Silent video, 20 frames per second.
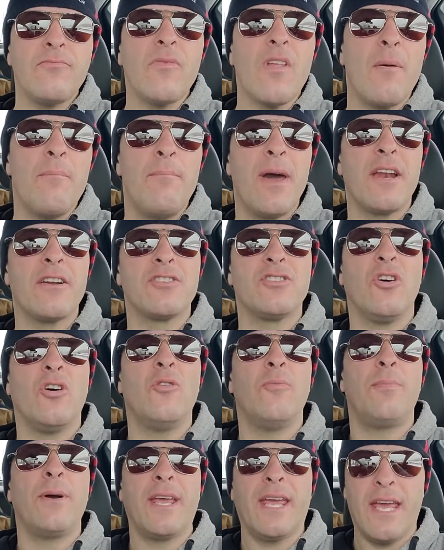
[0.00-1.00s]
Better's
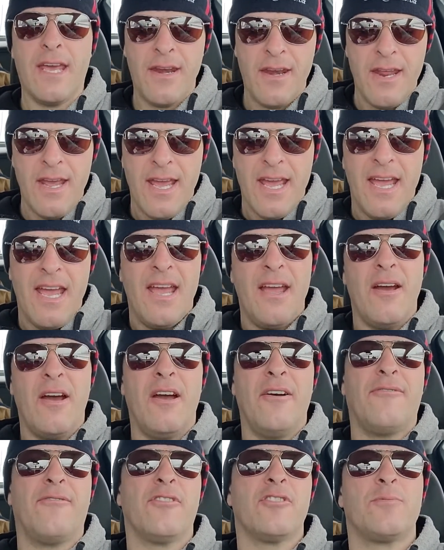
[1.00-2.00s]
Hope, again,
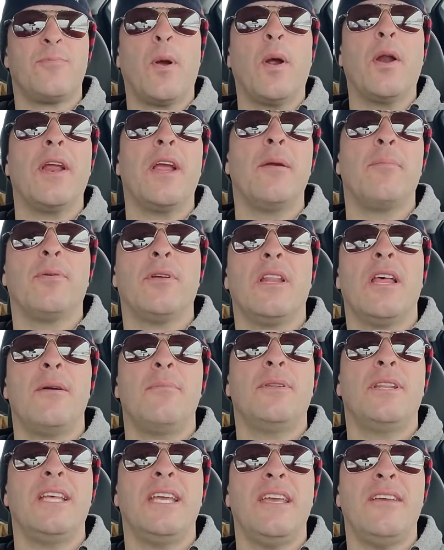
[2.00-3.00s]
first part of April, I
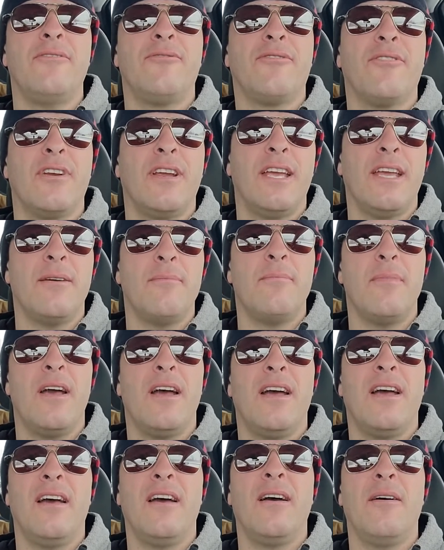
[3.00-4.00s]
believe, for
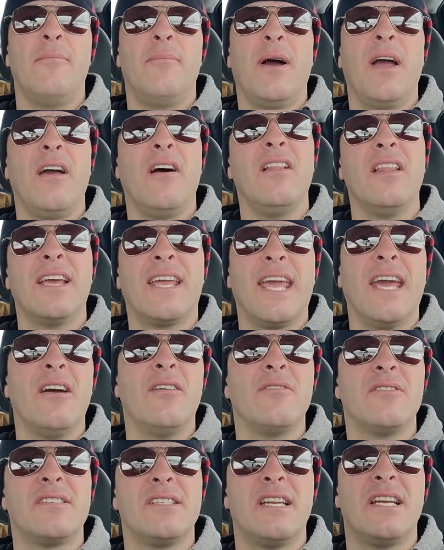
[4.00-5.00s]
him. By all
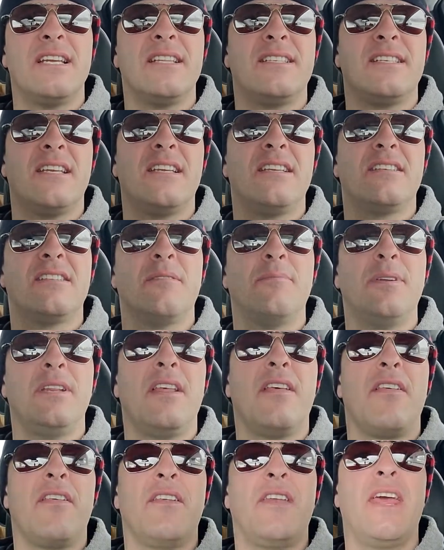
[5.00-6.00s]
accounts, and I said to somebody
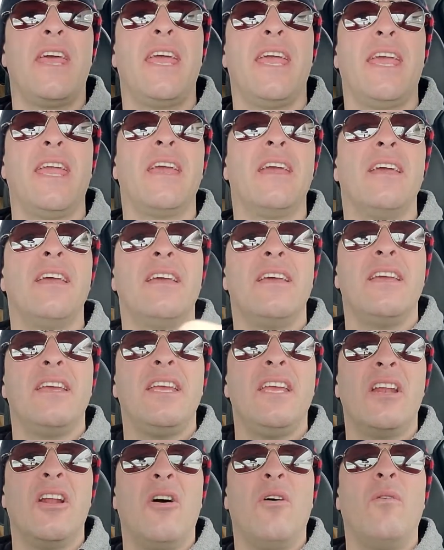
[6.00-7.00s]
the other day,
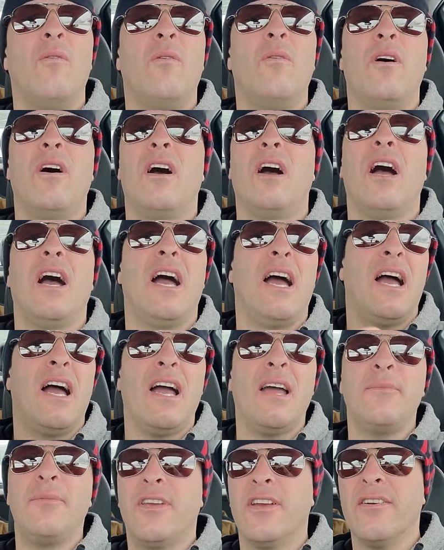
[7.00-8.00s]
you know,
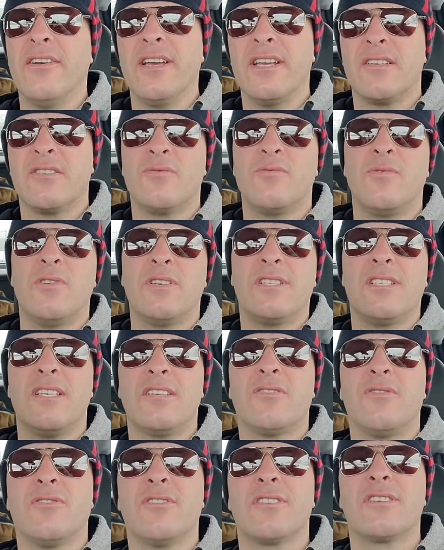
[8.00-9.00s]
I'm curious, what's
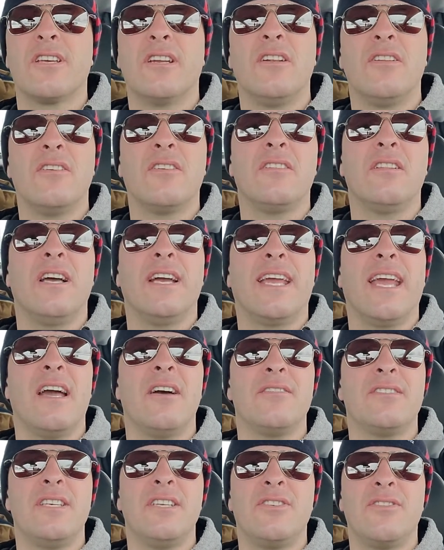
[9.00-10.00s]
this horse going to look like?
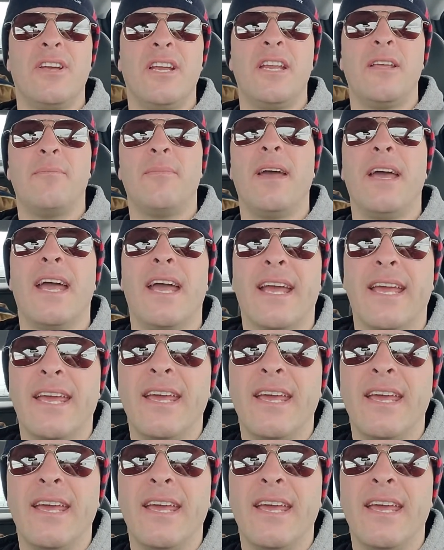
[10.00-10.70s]
How's he training back?